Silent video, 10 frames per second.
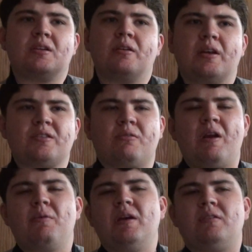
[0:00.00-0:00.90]
a
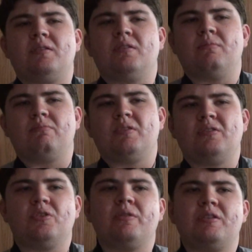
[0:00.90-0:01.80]
great way to
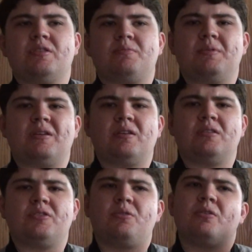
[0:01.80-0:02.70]
do it, just
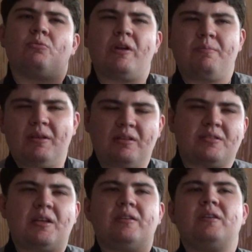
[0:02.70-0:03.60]
because you can repeat this
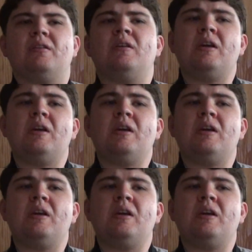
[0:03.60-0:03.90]
idea